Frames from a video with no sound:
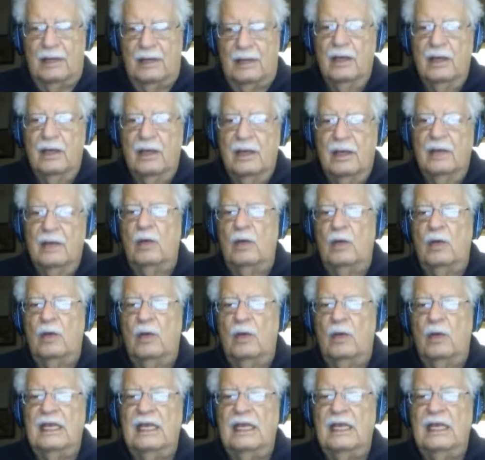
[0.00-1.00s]
we
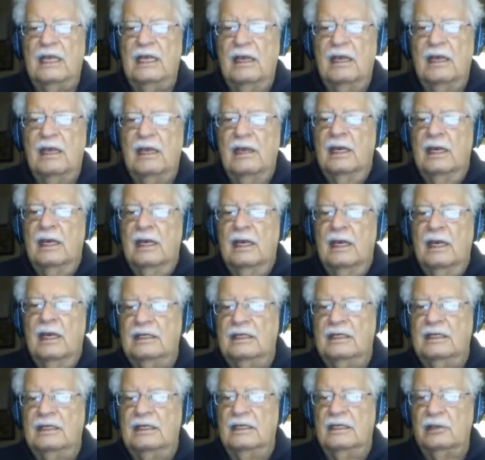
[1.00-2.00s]
did a
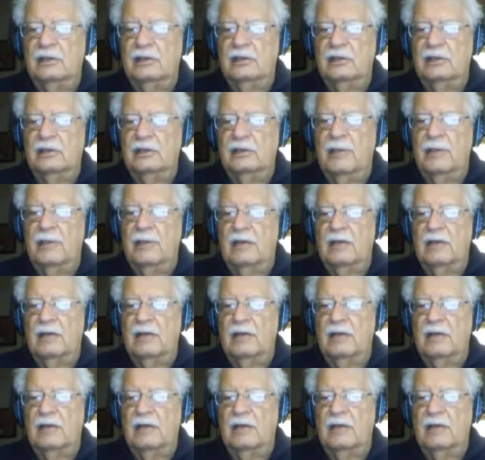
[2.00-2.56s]
little bit of